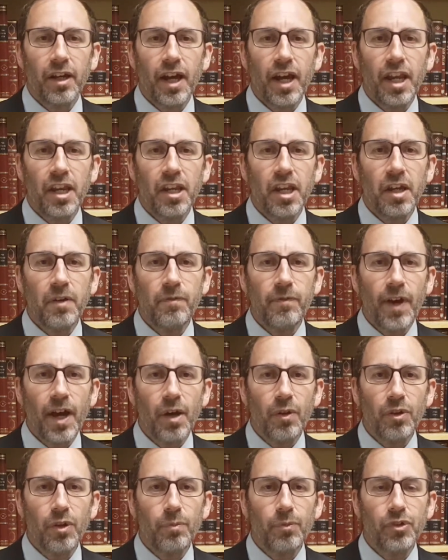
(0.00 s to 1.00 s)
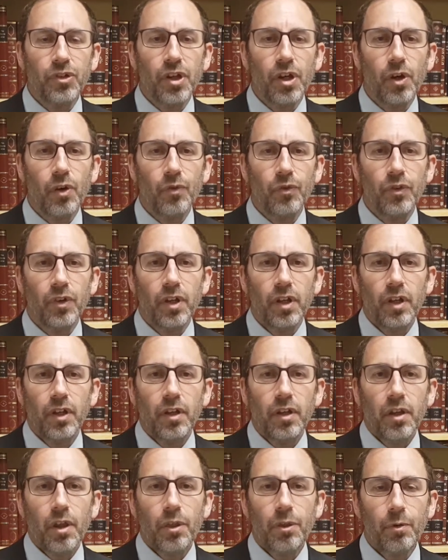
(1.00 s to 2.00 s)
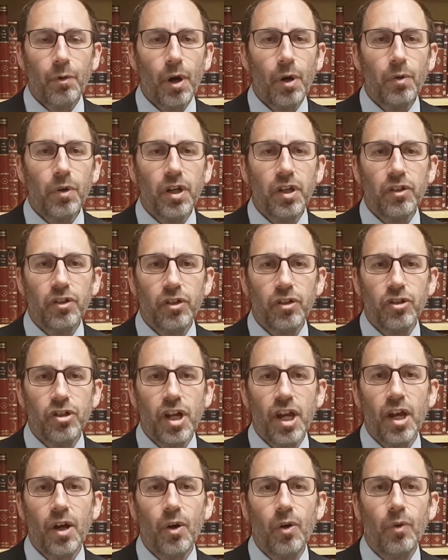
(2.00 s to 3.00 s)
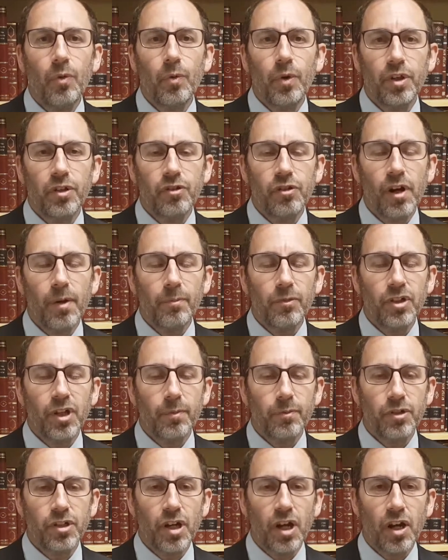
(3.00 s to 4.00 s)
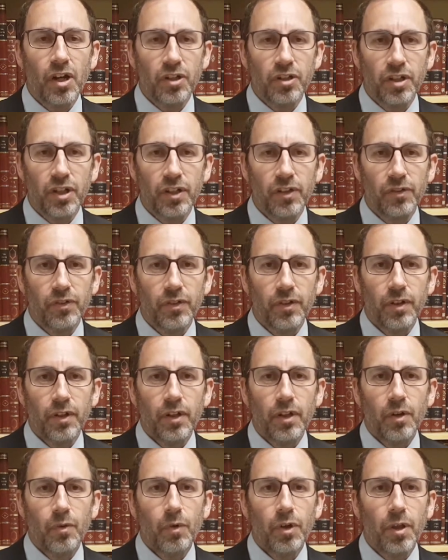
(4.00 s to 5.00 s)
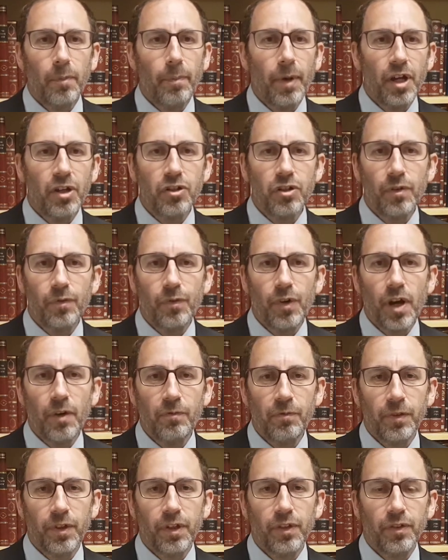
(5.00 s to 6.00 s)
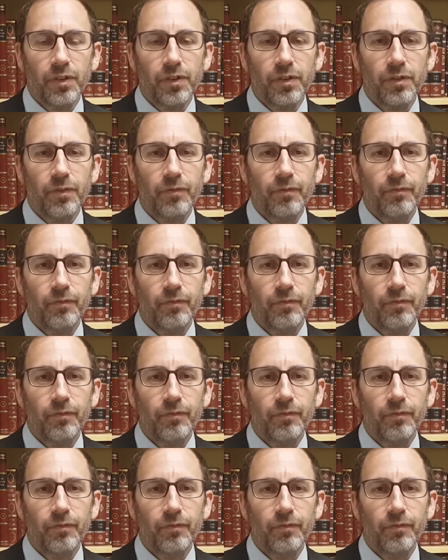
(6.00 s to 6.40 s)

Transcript: and they found themselves thrown into jail with trumped up charges with a bunch of ruffians.